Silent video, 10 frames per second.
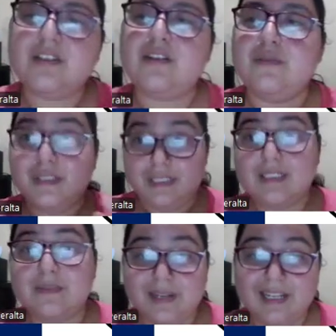So this
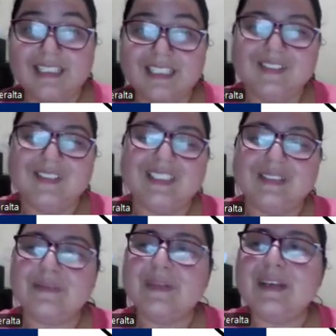is
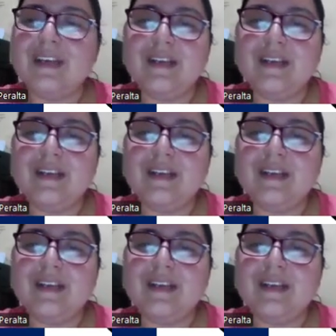plagiarism.